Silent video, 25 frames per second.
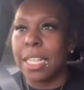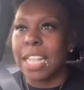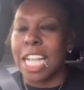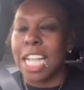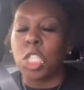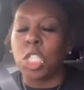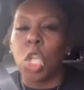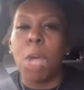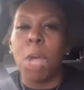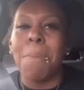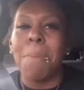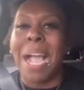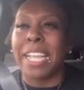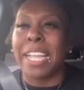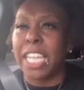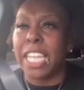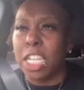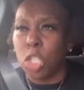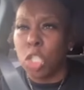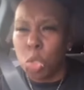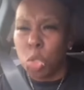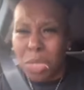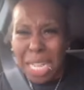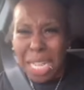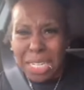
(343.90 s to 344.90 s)
That's on my
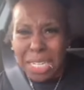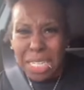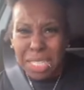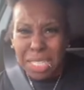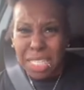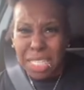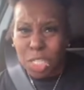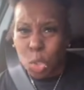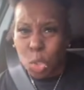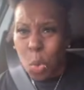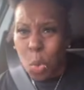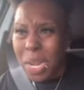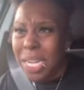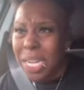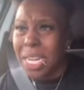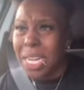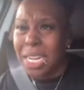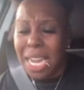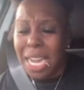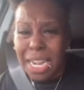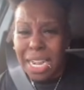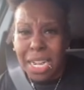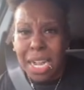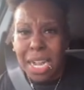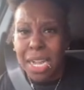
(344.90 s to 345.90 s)
kids. You think this is Queenie,
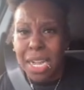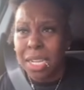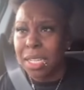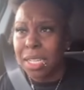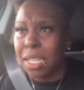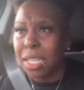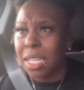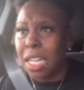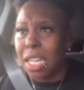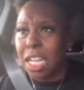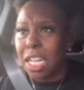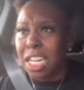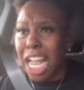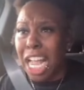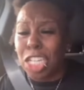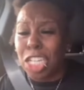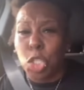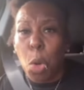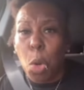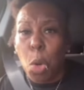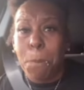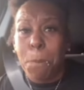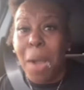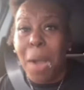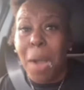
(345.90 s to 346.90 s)
nigga?
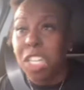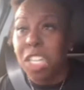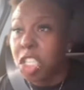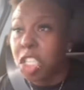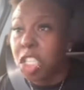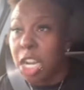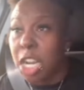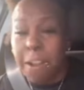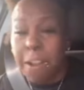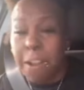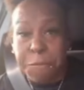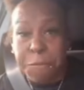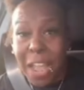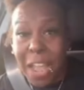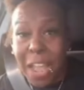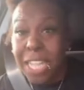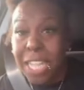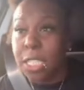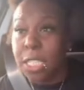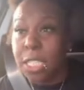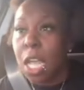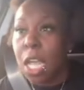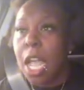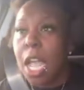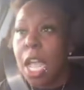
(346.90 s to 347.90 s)
That you punch in the
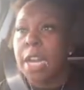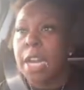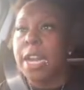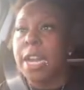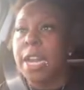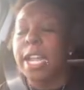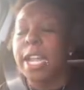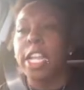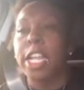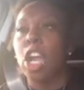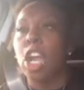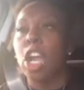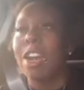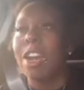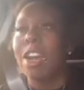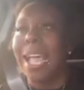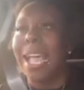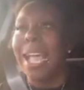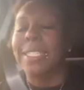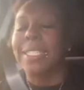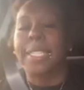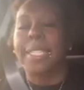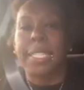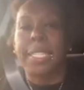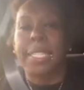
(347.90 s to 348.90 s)
face? Nigga, you're
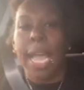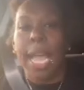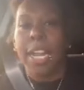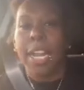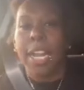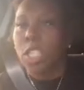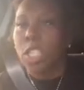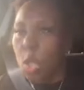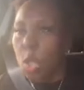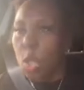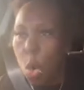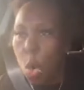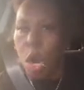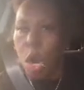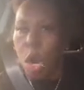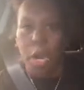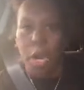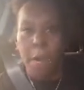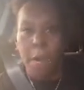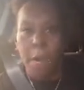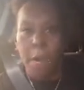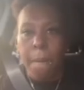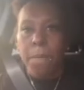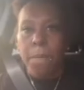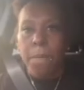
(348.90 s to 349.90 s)
like
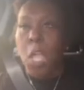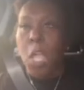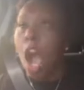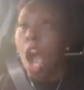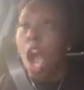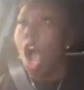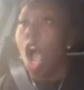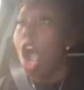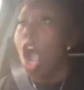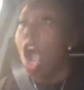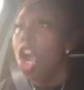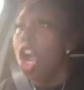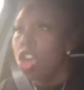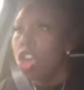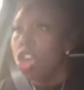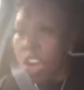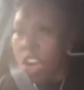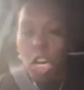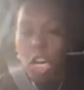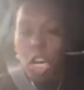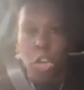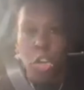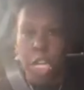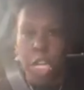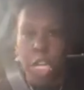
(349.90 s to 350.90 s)
Skeletor. You're
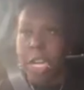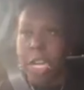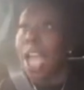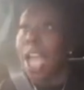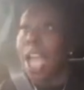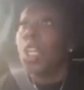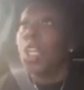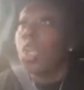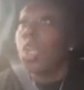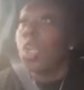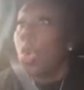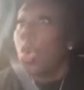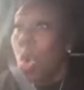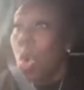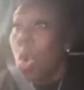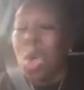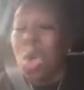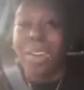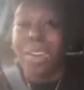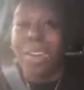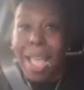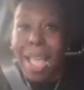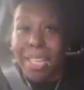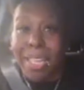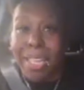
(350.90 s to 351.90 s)
angry looking. Now you
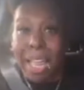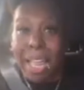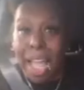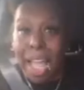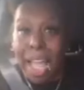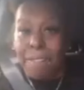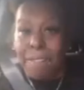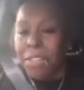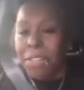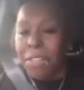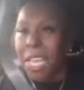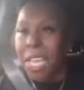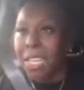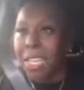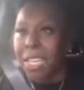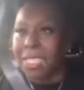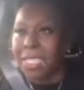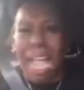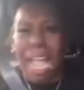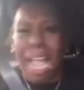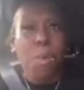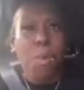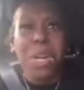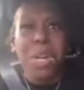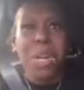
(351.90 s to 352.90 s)
look like you have
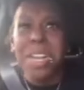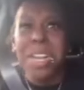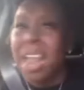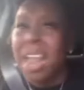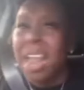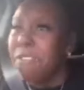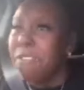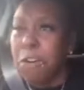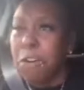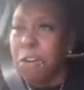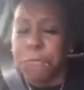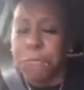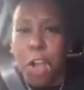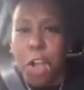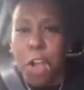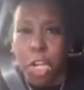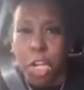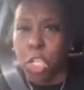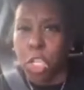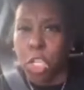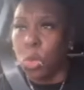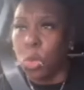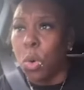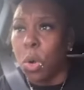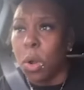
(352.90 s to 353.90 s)
AIDS. I would never
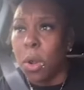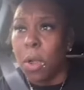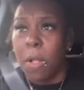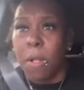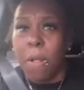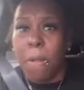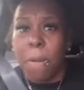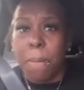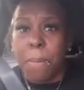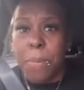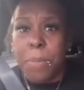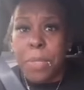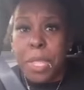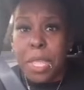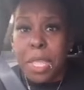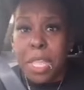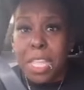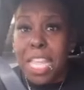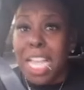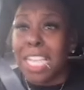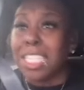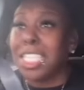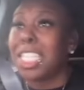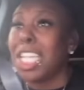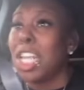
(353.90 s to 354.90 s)
fuck you.
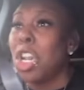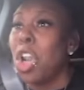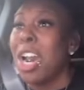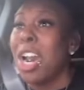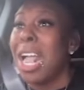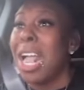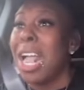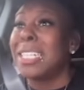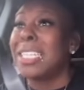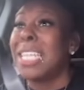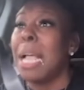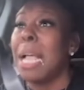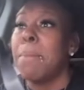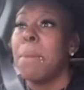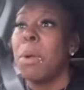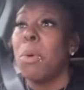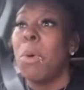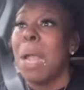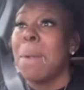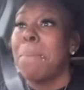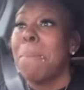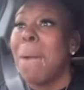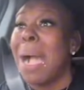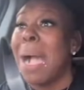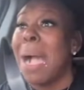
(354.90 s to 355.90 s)
You sit down and tell me
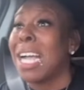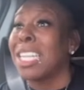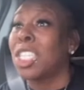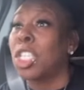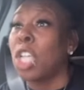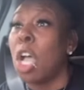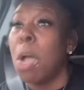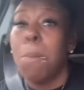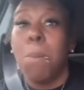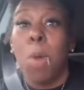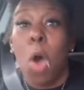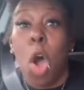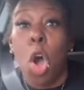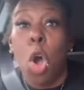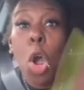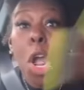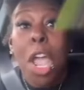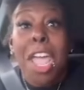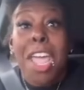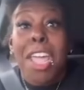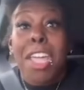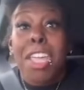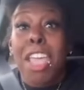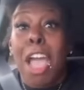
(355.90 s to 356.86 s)
one bag of something.